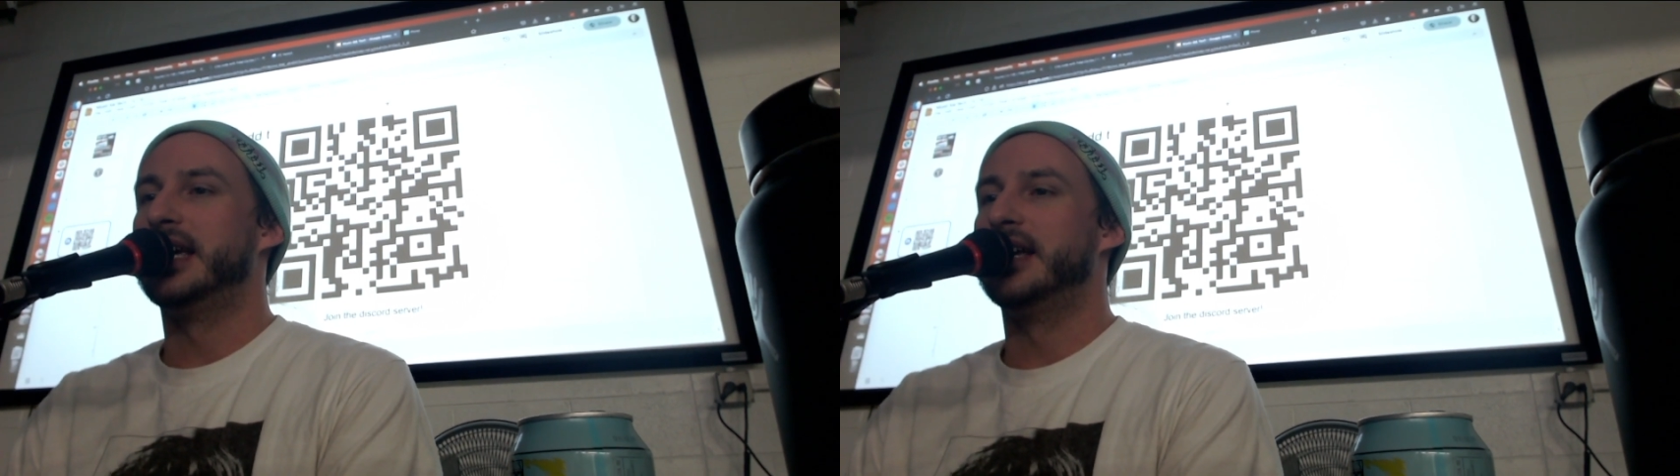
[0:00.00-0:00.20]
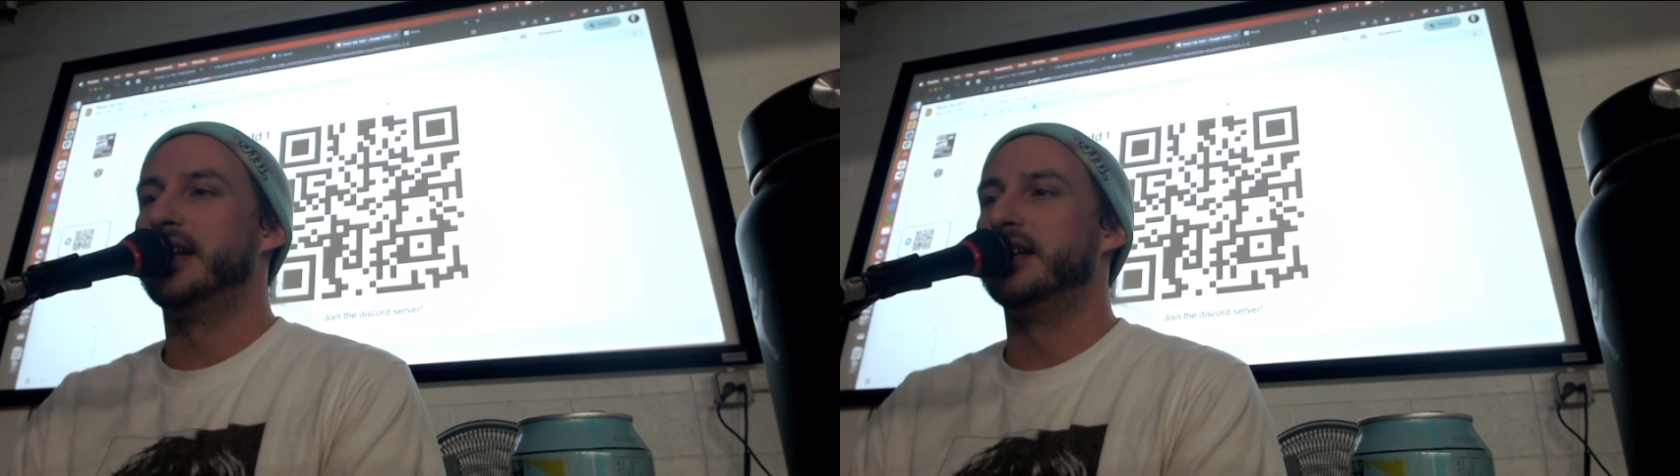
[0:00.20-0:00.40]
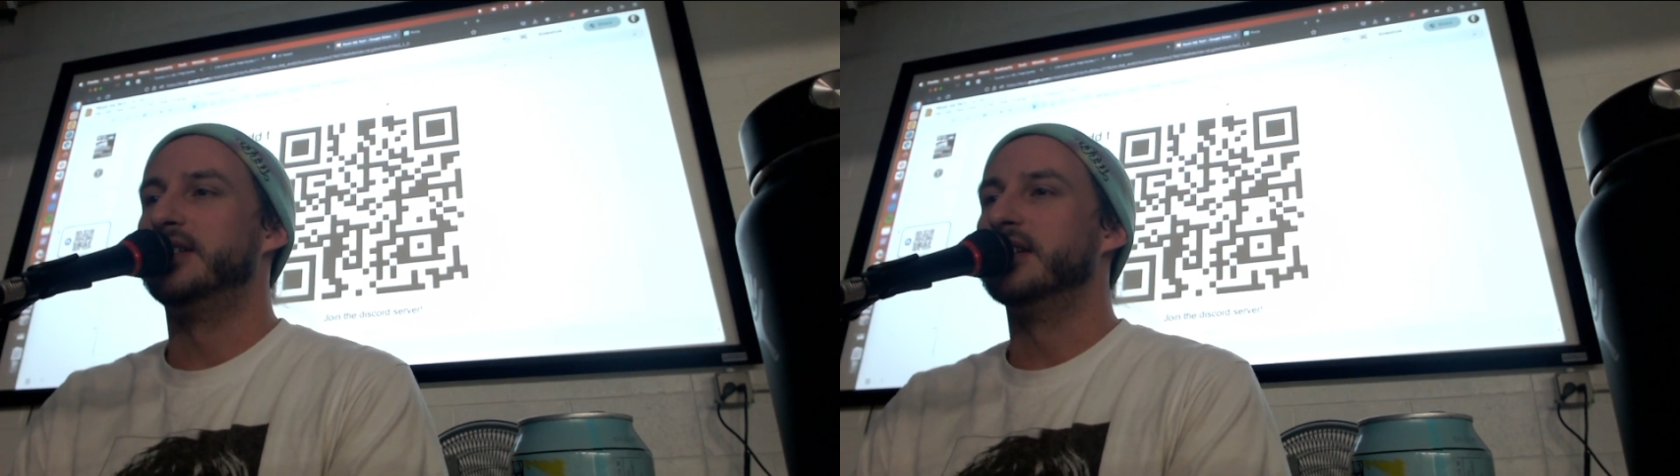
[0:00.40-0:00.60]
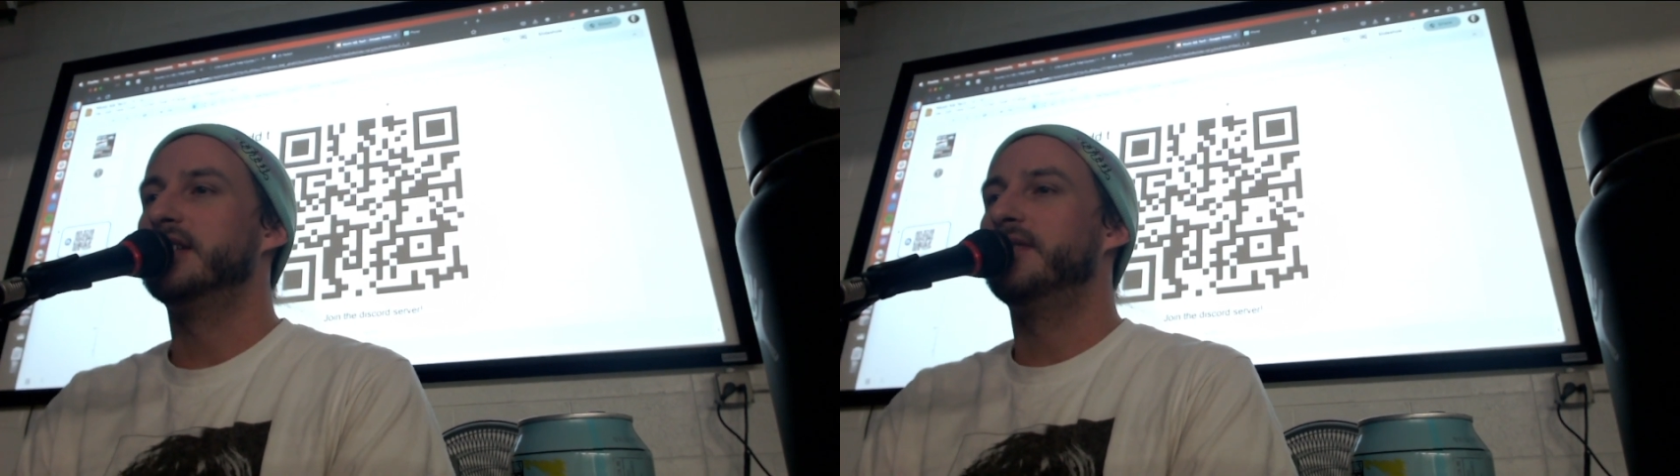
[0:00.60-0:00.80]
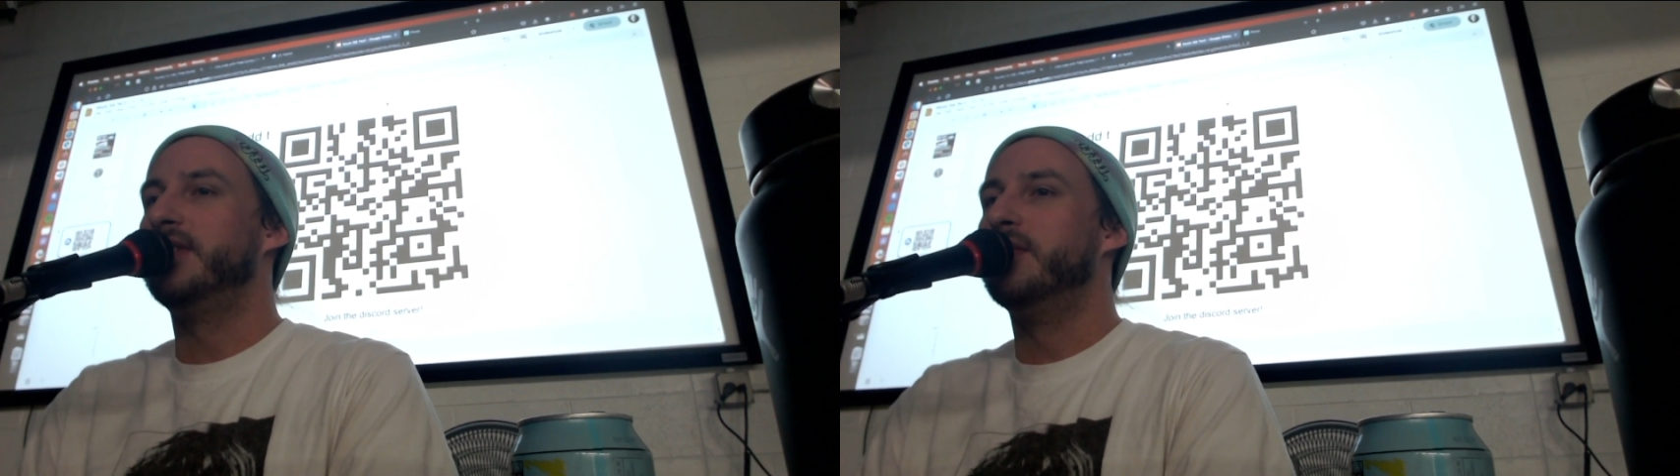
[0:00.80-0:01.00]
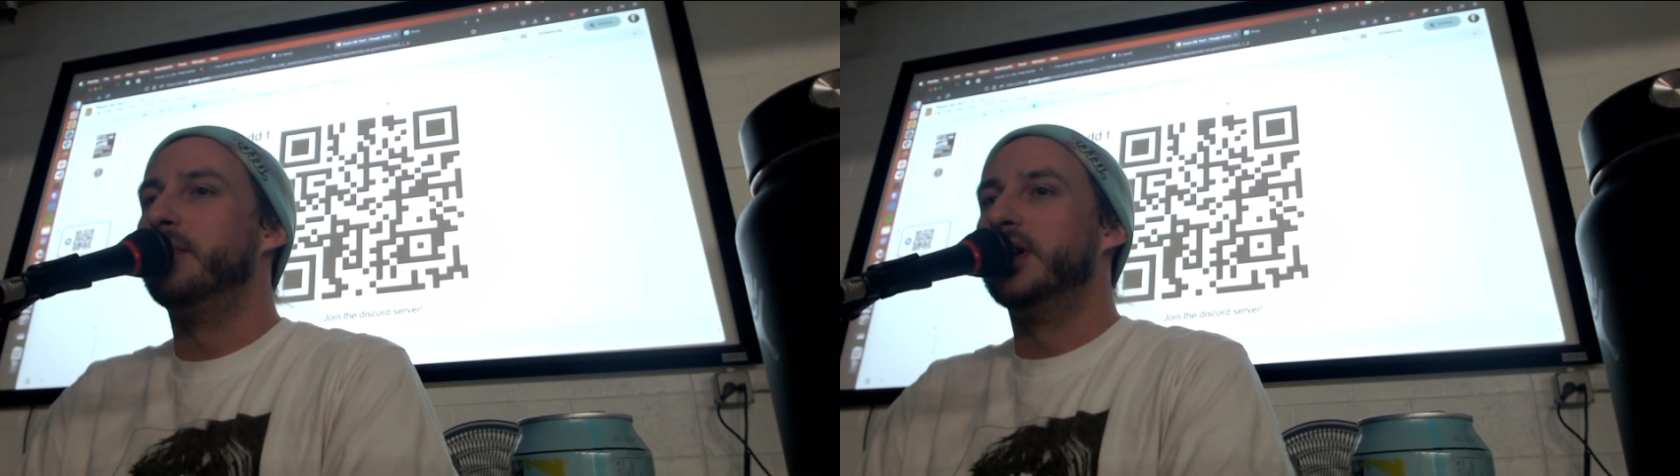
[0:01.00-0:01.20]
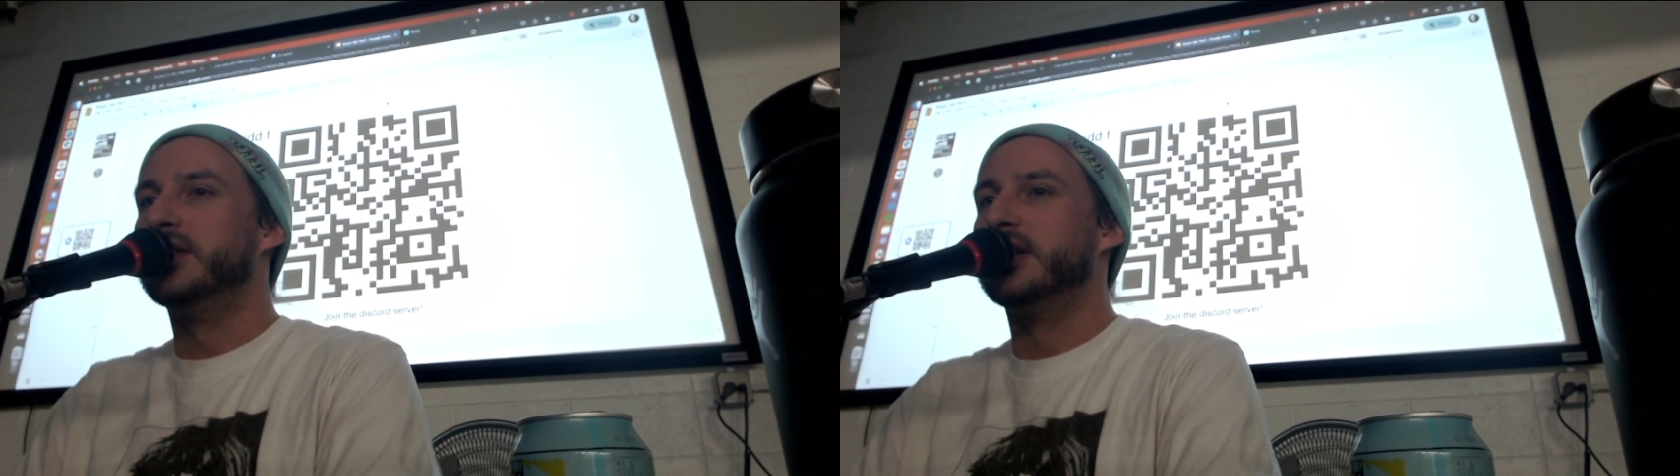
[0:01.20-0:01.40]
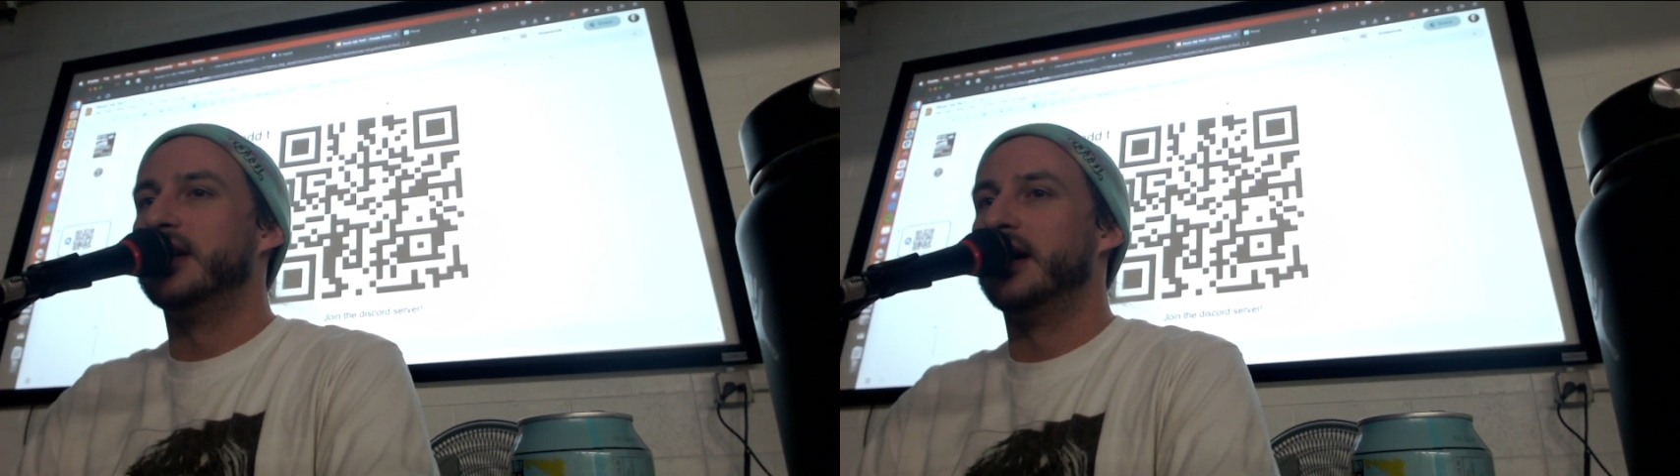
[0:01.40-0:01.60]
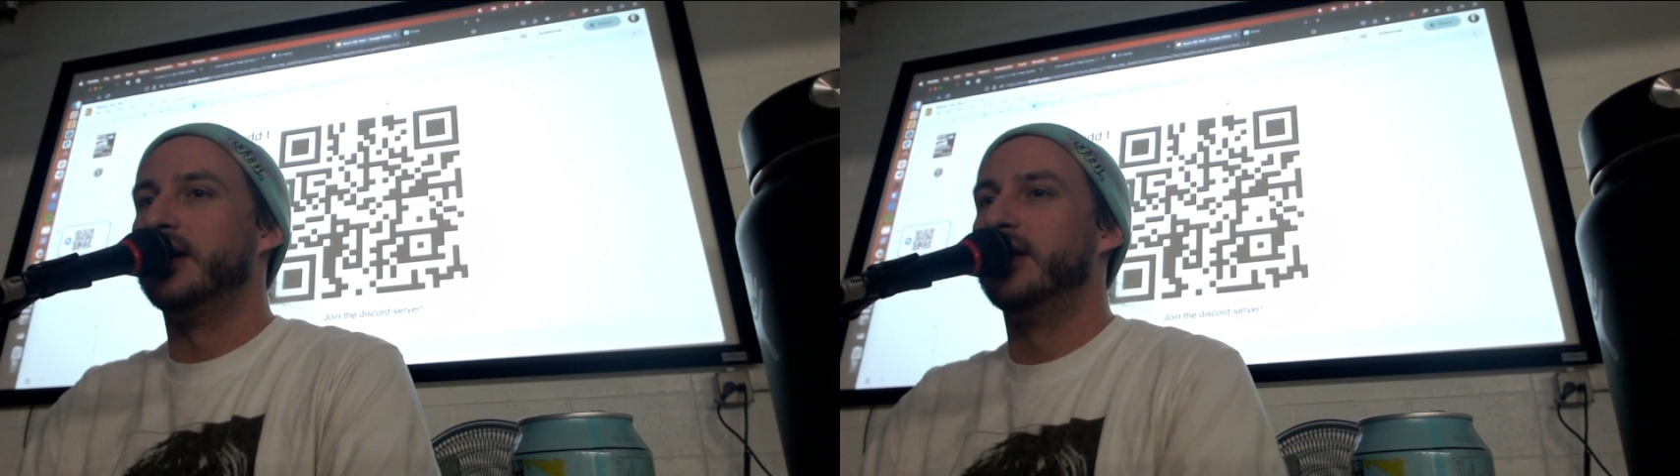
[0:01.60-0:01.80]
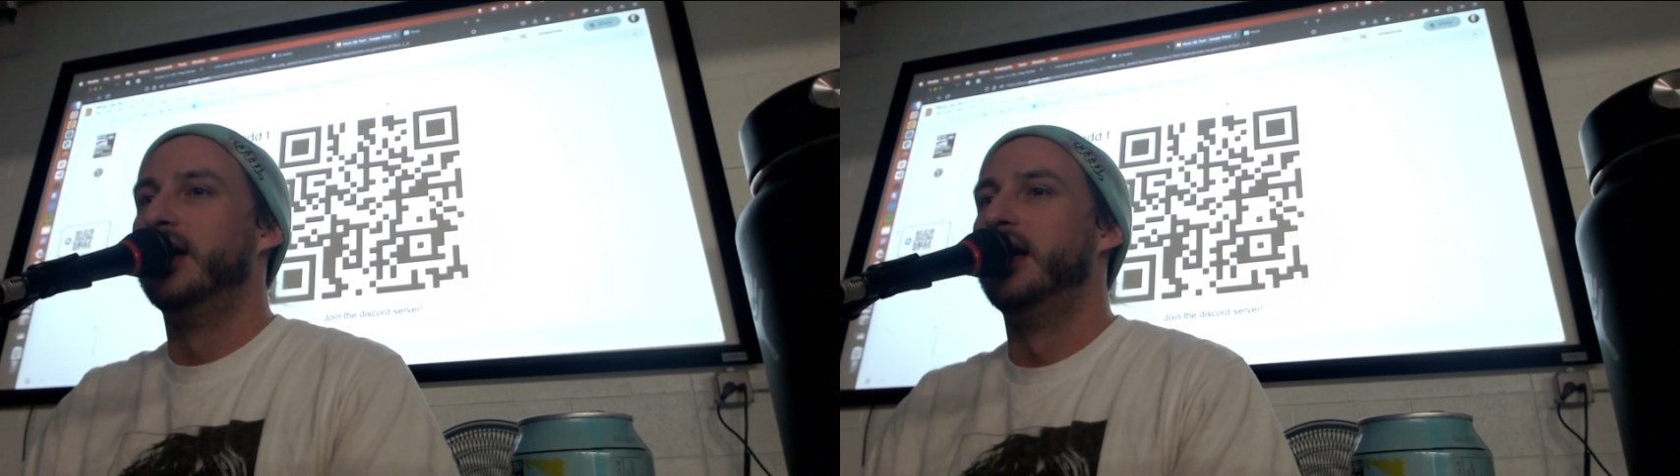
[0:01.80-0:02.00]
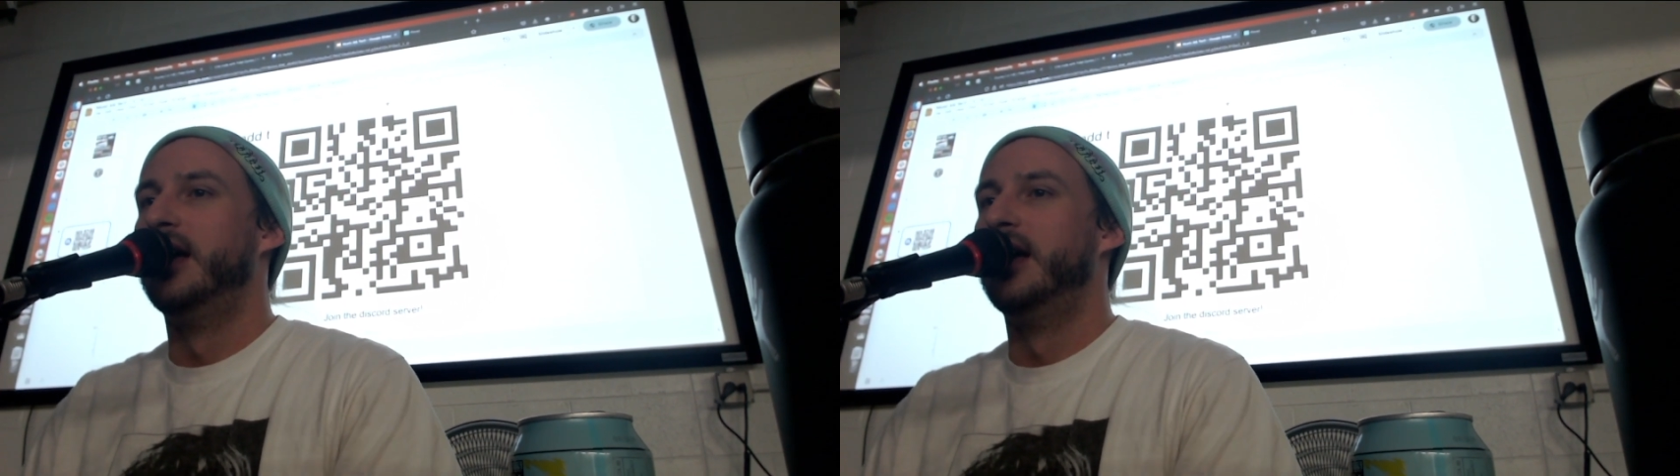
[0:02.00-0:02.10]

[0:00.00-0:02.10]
And just a few months ago,